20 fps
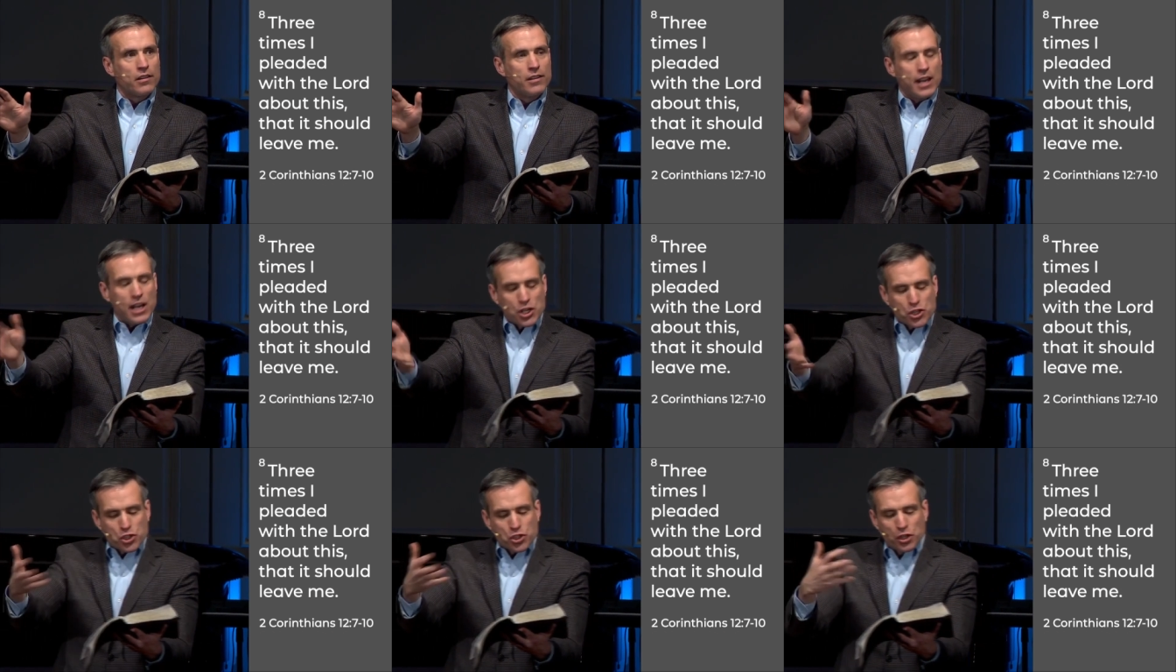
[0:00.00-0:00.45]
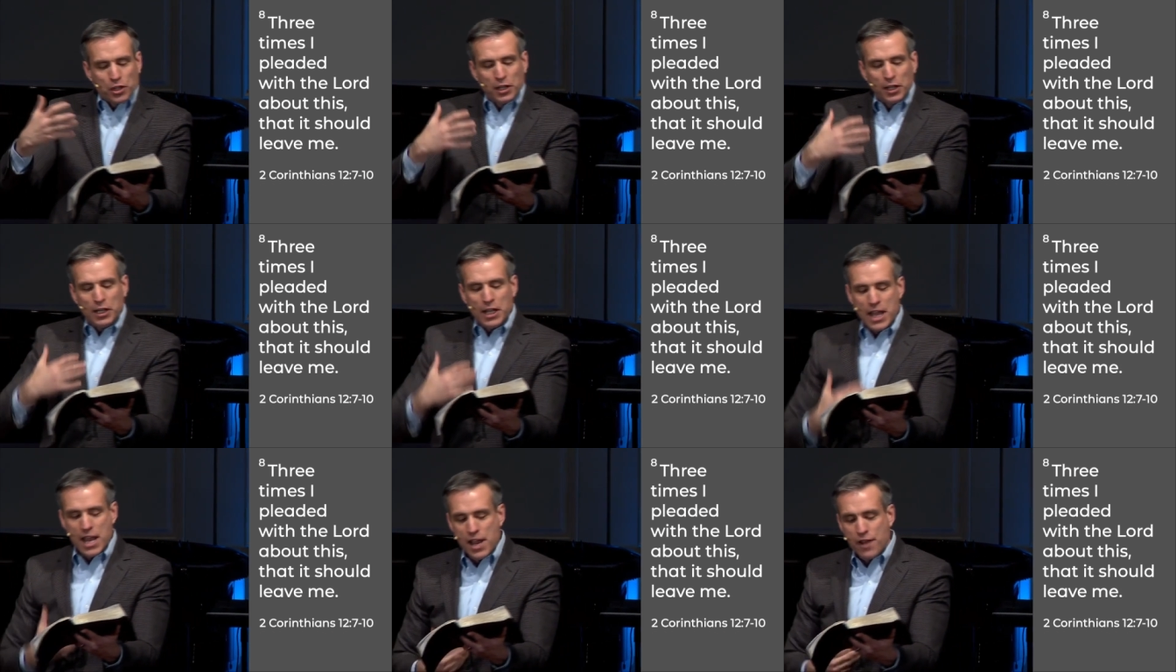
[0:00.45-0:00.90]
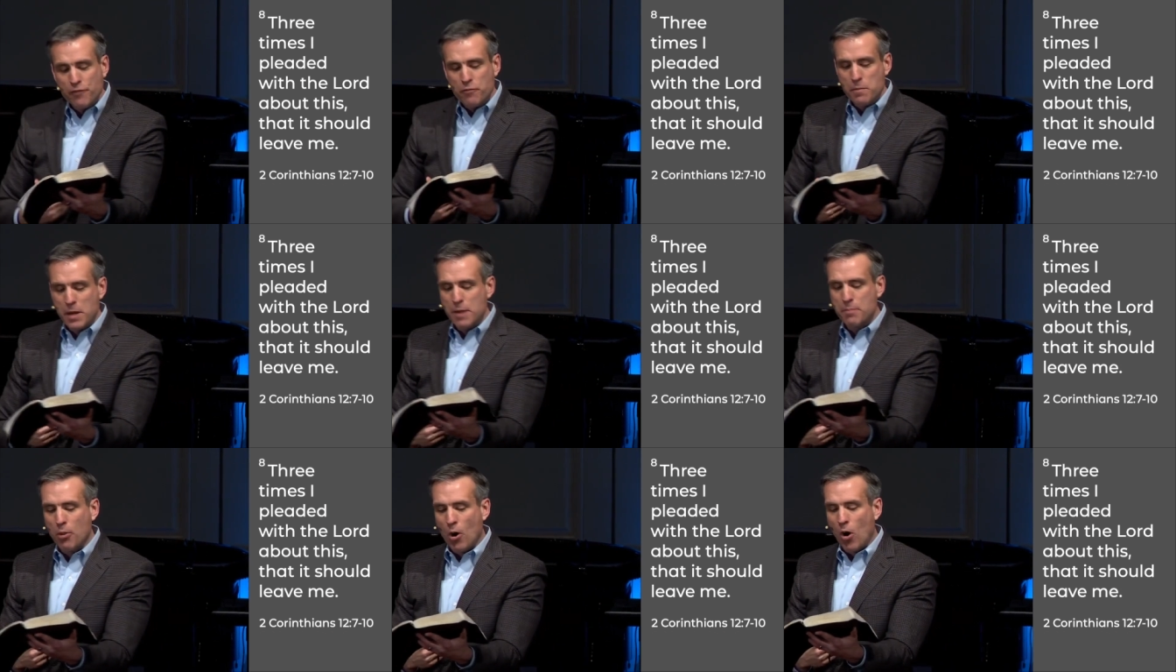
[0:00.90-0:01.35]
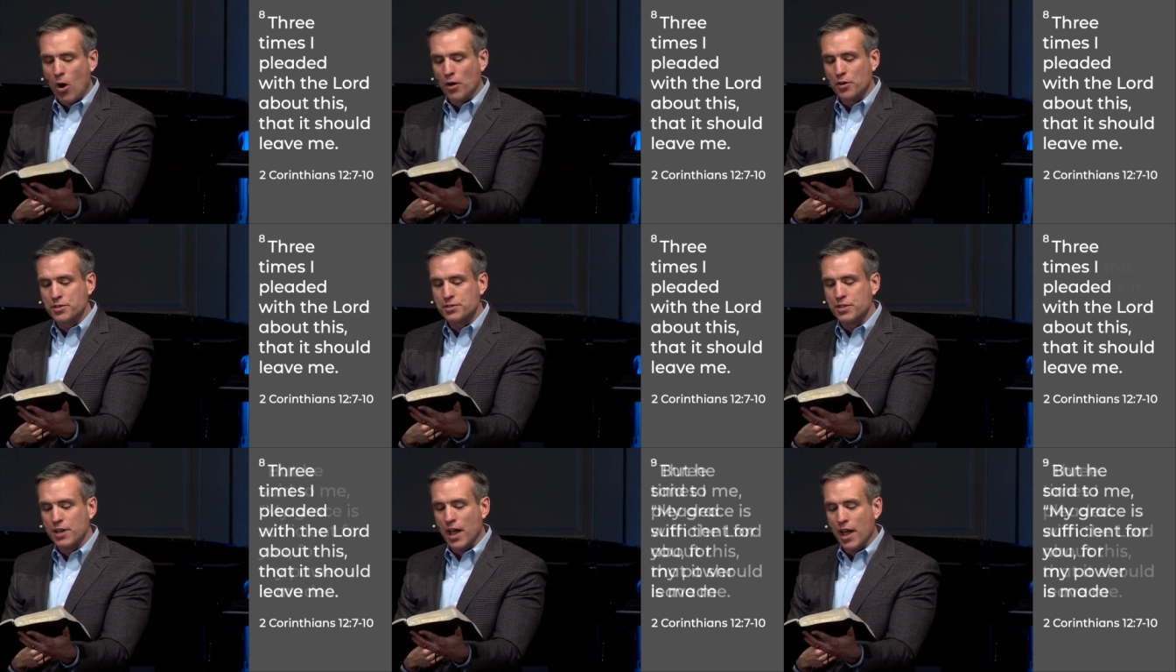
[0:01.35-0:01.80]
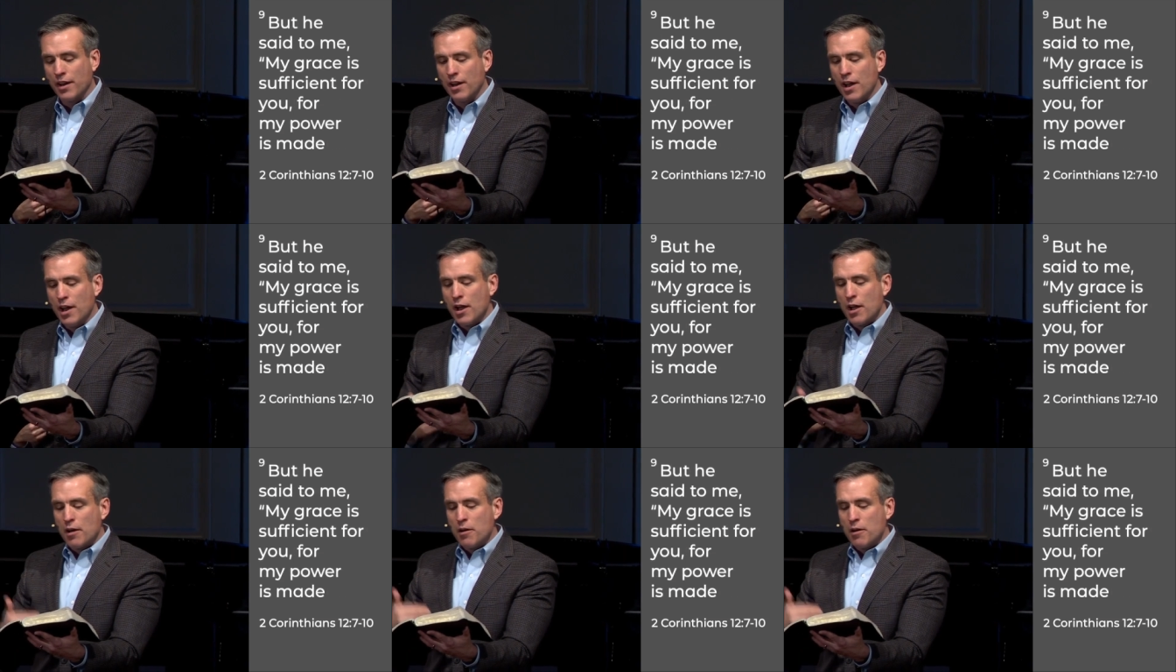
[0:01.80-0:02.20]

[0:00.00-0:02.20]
That it should leave me, Paul said.